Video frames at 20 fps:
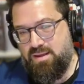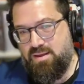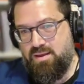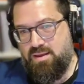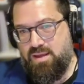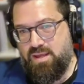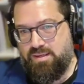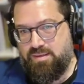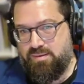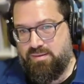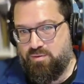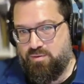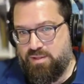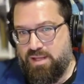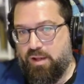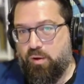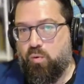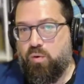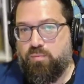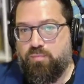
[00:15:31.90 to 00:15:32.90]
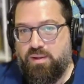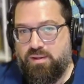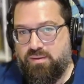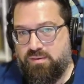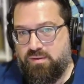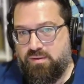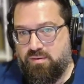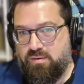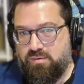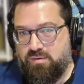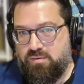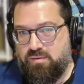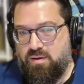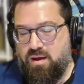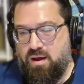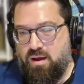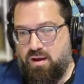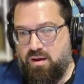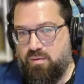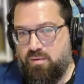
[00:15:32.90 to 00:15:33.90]
And so that what makes skills
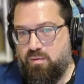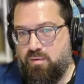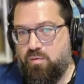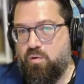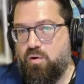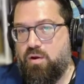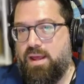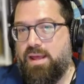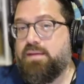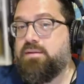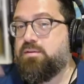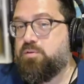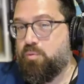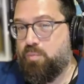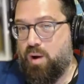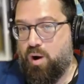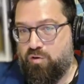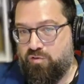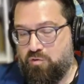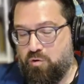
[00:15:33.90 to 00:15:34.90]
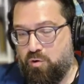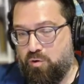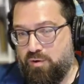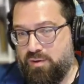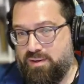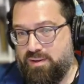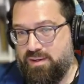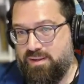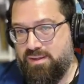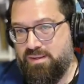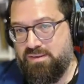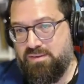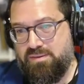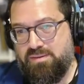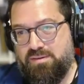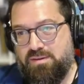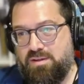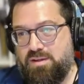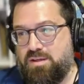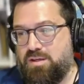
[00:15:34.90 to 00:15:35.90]
extra powerful
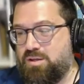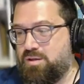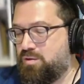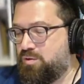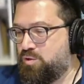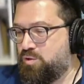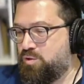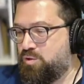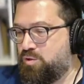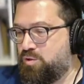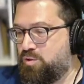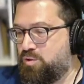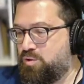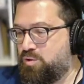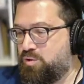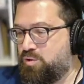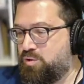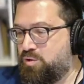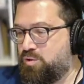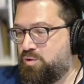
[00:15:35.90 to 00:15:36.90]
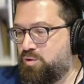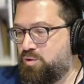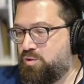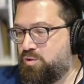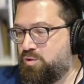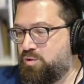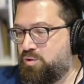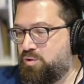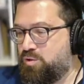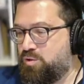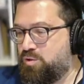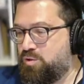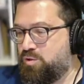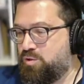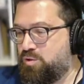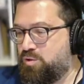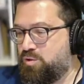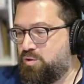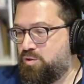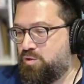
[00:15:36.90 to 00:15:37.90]
is really great
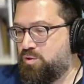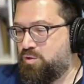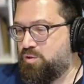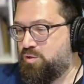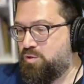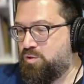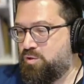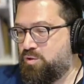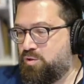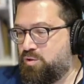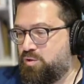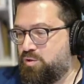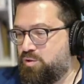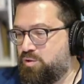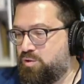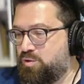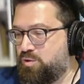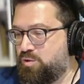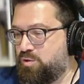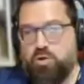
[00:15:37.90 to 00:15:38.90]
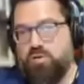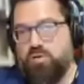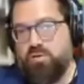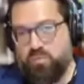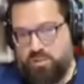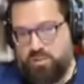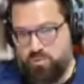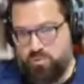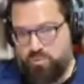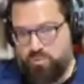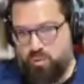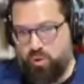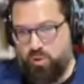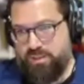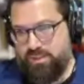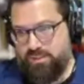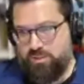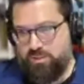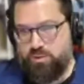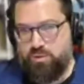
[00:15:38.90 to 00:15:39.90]
description, and Claude knows when to
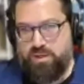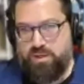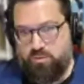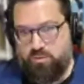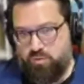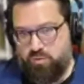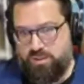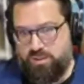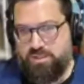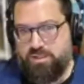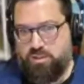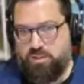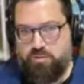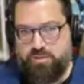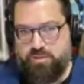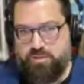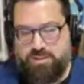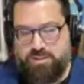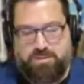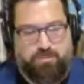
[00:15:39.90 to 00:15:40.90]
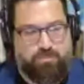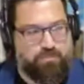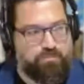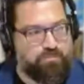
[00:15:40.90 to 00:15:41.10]
pull it and read it and use it.